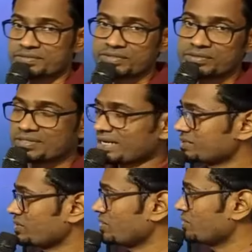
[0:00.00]
So that's
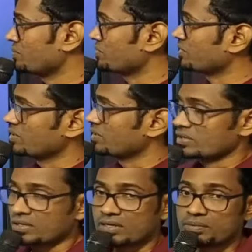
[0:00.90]
all
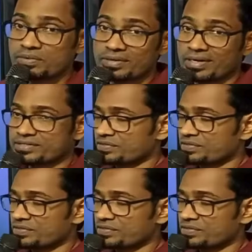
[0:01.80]
about lesson